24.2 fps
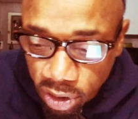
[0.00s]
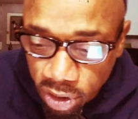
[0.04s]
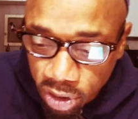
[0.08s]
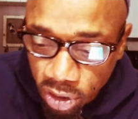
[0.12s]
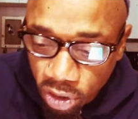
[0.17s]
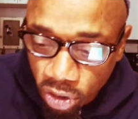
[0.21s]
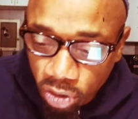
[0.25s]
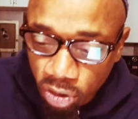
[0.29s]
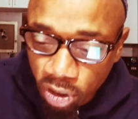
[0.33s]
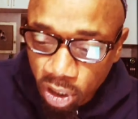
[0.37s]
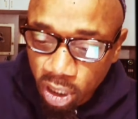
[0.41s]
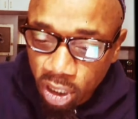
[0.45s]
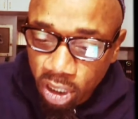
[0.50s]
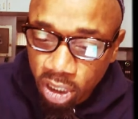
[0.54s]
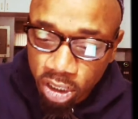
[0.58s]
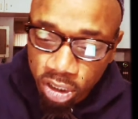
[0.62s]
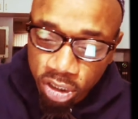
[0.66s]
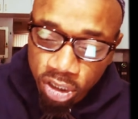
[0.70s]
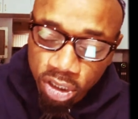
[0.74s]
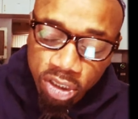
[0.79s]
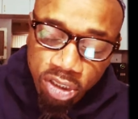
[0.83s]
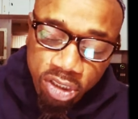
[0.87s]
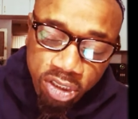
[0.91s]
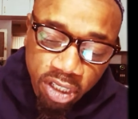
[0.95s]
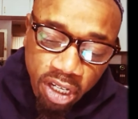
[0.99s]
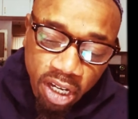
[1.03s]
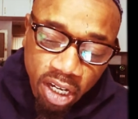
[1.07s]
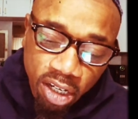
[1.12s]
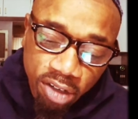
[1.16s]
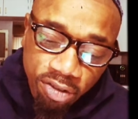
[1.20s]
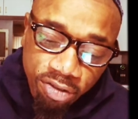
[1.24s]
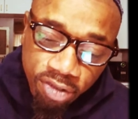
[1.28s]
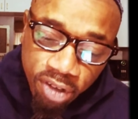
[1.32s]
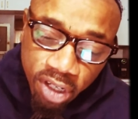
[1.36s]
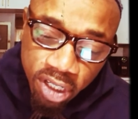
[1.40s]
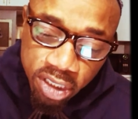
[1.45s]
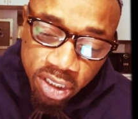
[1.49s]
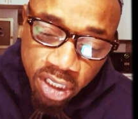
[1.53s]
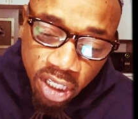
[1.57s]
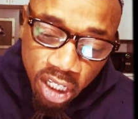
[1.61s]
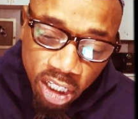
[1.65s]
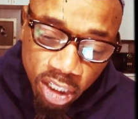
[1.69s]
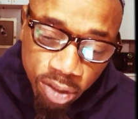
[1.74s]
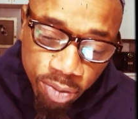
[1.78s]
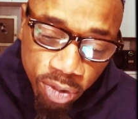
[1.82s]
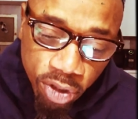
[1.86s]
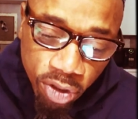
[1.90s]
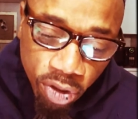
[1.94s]
us. So your sacrifice
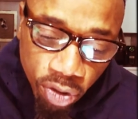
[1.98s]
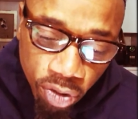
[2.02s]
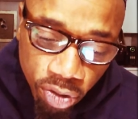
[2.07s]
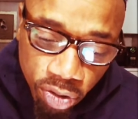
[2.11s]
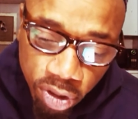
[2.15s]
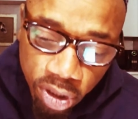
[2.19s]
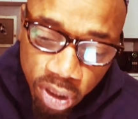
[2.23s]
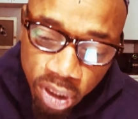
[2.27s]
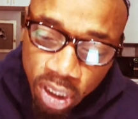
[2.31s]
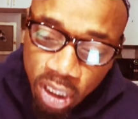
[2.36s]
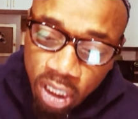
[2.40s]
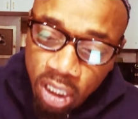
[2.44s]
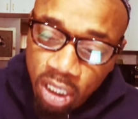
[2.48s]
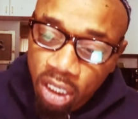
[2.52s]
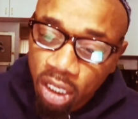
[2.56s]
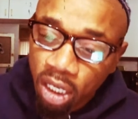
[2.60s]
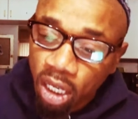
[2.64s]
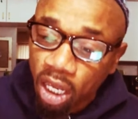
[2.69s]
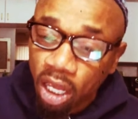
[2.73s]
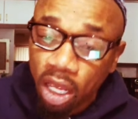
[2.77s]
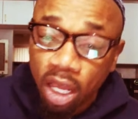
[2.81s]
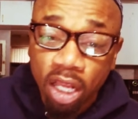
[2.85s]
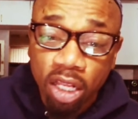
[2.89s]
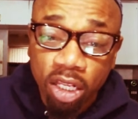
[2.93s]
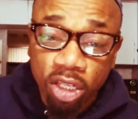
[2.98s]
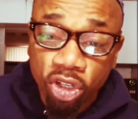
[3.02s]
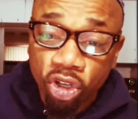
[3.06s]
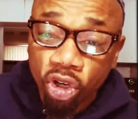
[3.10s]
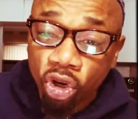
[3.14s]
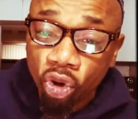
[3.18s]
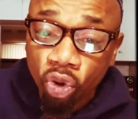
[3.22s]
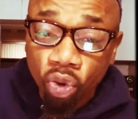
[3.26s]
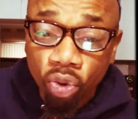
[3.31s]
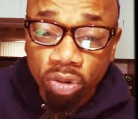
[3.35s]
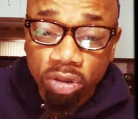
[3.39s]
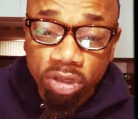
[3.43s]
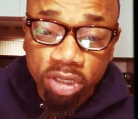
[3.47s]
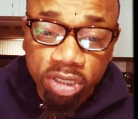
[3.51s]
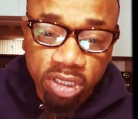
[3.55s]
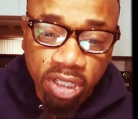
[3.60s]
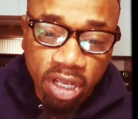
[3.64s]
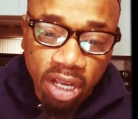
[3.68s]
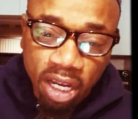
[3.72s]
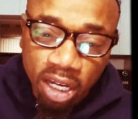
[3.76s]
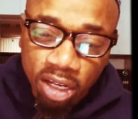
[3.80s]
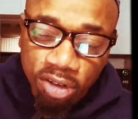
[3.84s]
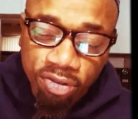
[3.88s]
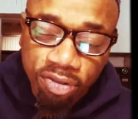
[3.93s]
had to be holy. And your holy
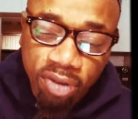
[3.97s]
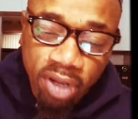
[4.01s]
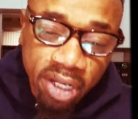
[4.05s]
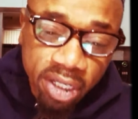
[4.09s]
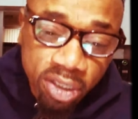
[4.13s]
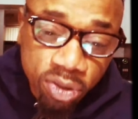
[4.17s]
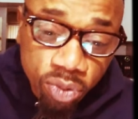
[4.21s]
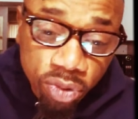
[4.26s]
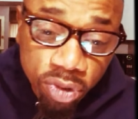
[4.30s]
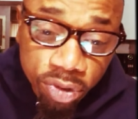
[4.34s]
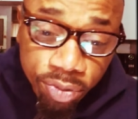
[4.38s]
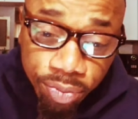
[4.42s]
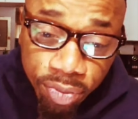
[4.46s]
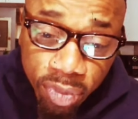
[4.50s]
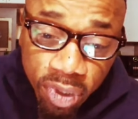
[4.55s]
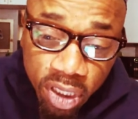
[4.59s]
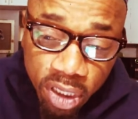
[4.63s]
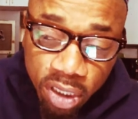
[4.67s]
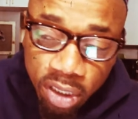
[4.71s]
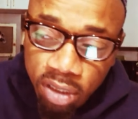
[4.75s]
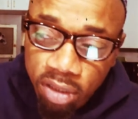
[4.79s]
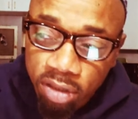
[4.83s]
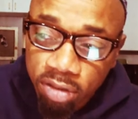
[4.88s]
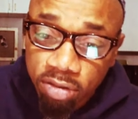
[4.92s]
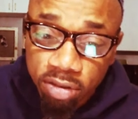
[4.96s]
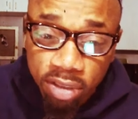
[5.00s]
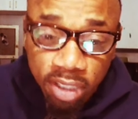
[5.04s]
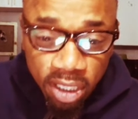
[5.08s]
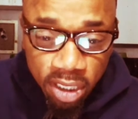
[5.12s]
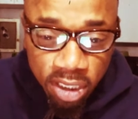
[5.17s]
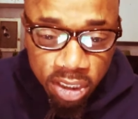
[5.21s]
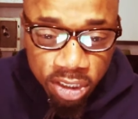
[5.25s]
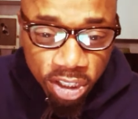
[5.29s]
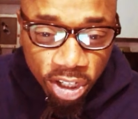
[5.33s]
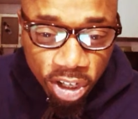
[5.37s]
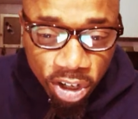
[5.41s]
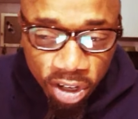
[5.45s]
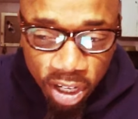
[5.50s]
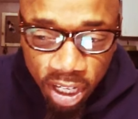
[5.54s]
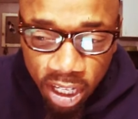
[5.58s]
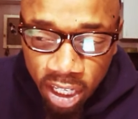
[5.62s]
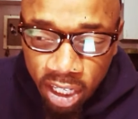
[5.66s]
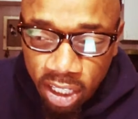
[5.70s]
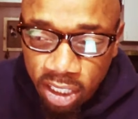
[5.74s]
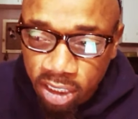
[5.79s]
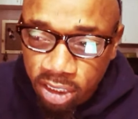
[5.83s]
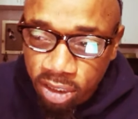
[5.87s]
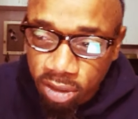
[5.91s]
sacrifice was meat that y'all
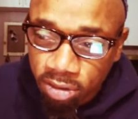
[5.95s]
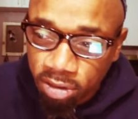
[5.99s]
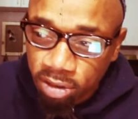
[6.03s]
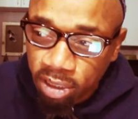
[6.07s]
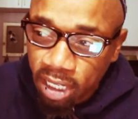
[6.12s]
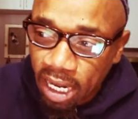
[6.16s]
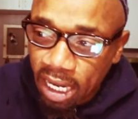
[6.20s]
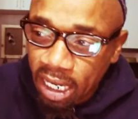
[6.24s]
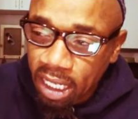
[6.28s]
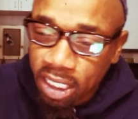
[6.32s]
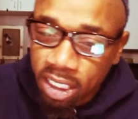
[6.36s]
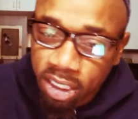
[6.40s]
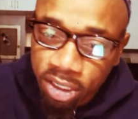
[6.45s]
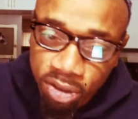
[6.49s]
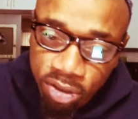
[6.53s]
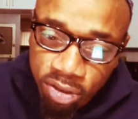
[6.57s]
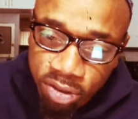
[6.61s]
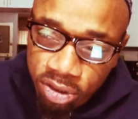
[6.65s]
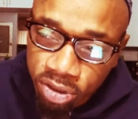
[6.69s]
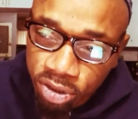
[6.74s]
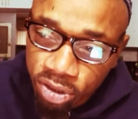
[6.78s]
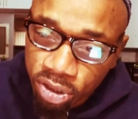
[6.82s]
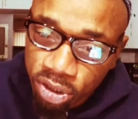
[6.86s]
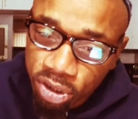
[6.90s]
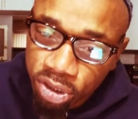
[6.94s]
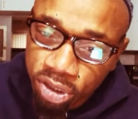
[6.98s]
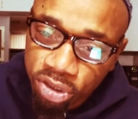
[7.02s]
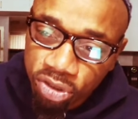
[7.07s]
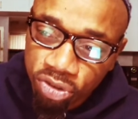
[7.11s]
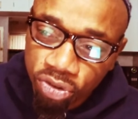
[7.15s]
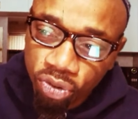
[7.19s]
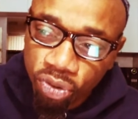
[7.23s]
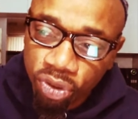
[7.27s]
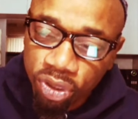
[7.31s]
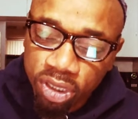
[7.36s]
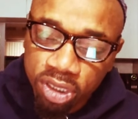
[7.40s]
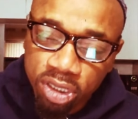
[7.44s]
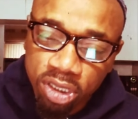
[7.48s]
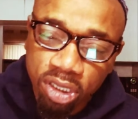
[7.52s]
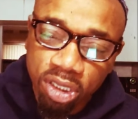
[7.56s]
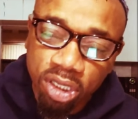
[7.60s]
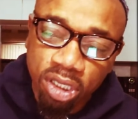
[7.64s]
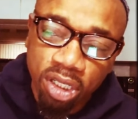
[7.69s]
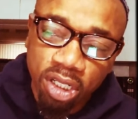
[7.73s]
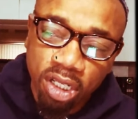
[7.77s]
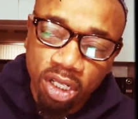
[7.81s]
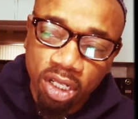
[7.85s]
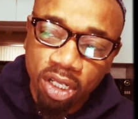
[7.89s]
eat. So that kills or destroys the
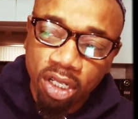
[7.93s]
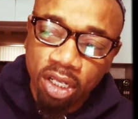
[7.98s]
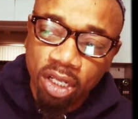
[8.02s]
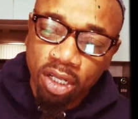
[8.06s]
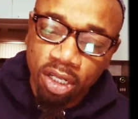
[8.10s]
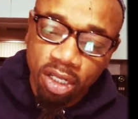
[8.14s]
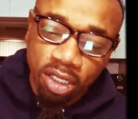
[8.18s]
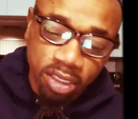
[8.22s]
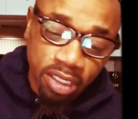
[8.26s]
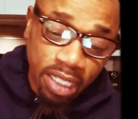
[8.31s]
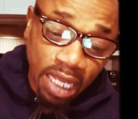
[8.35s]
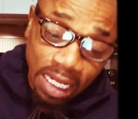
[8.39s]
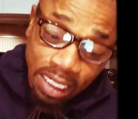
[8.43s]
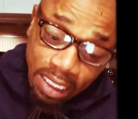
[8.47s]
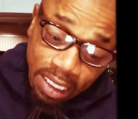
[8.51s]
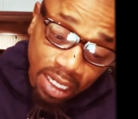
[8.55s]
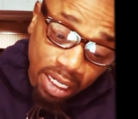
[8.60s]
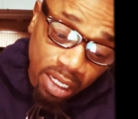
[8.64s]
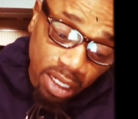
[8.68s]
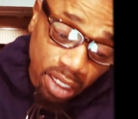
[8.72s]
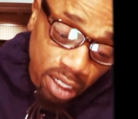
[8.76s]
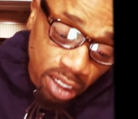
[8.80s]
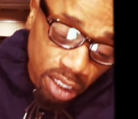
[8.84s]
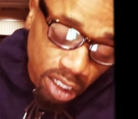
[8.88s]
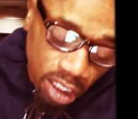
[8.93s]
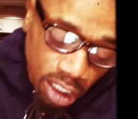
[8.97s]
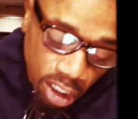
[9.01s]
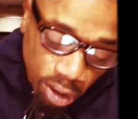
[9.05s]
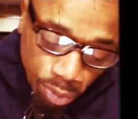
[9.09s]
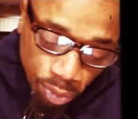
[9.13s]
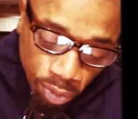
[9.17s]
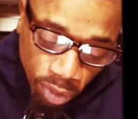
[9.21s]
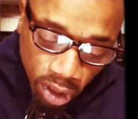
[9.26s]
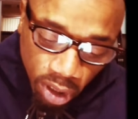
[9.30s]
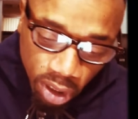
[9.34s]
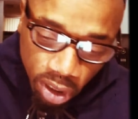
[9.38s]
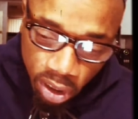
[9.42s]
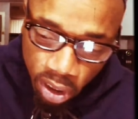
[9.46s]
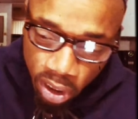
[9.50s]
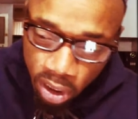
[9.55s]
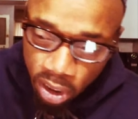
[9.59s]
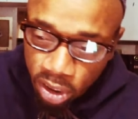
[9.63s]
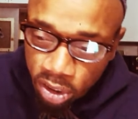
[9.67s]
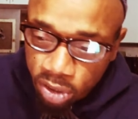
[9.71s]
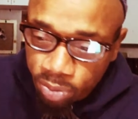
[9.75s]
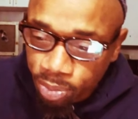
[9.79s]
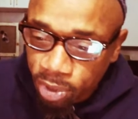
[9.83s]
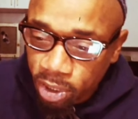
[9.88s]
that they didn't eat meat. And
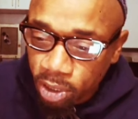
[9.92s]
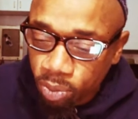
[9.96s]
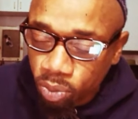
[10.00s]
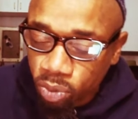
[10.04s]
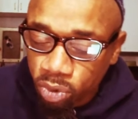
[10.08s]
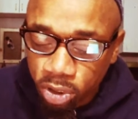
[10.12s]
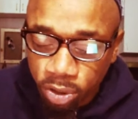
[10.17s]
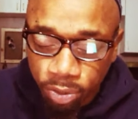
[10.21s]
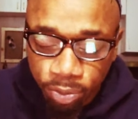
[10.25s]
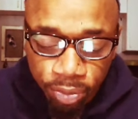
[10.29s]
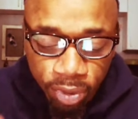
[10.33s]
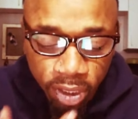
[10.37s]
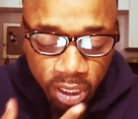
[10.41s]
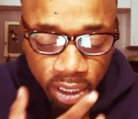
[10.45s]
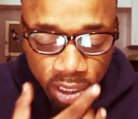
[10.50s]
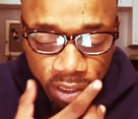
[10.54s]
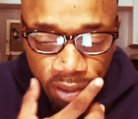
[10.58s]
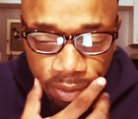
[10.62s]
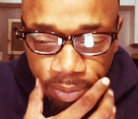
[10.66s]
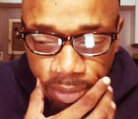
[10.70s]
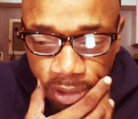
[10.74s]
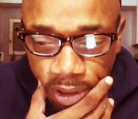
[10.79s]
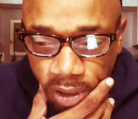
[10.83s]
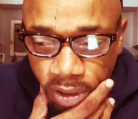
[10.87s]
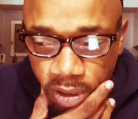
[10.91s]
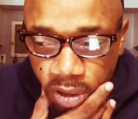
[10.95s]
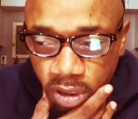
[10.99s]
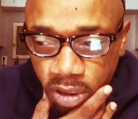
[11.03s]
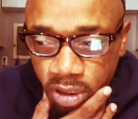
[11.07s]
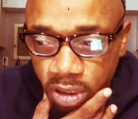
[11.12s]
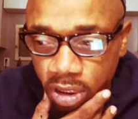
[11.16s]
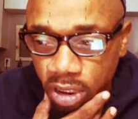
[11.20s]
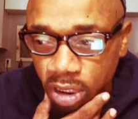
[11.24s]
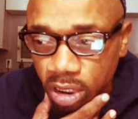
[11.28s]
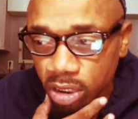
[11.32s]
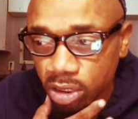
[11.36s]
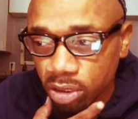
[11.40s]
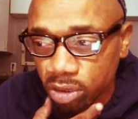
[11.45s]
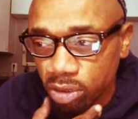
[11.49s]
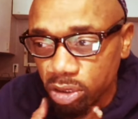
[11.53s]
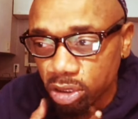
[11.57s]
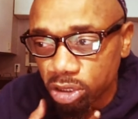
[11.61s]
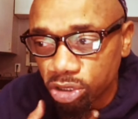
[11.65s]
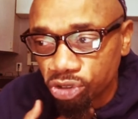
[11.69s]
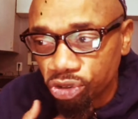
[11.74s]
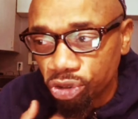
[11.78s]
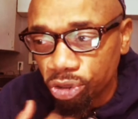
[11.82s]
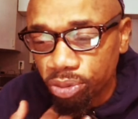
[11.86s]
there's people debating about this shit. So
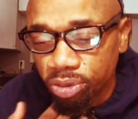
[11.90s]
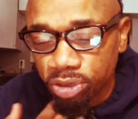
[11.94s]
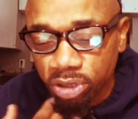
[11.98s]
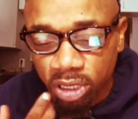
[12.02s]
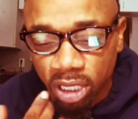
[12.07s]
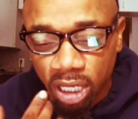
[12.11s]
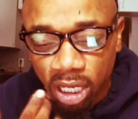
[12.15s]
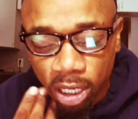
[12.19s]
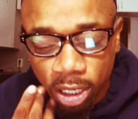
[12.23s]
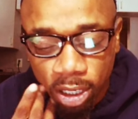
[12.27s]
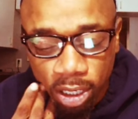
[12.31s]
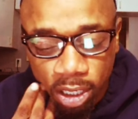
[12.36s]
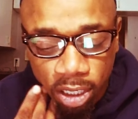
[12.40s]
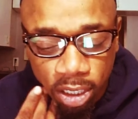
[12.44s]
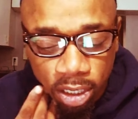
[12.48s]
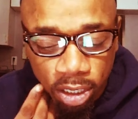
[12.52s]
the script's not